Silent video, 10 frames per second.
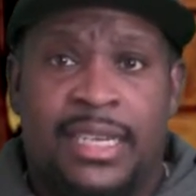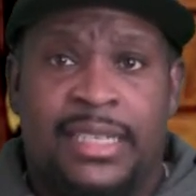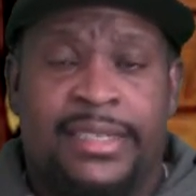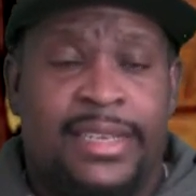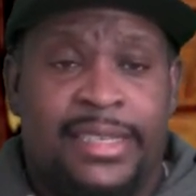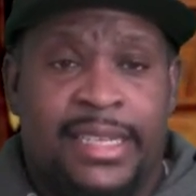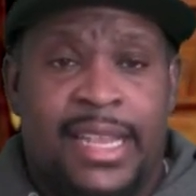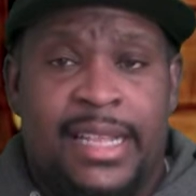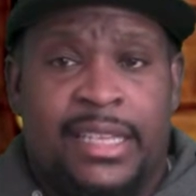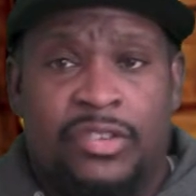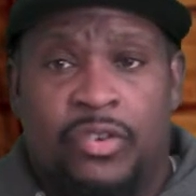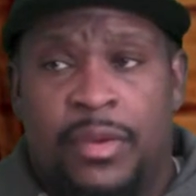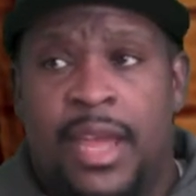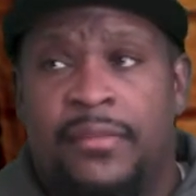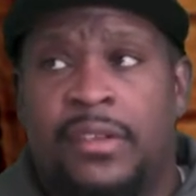He's connected to it,
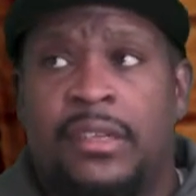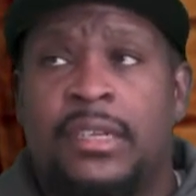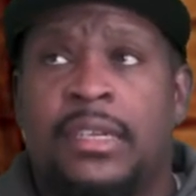whatever.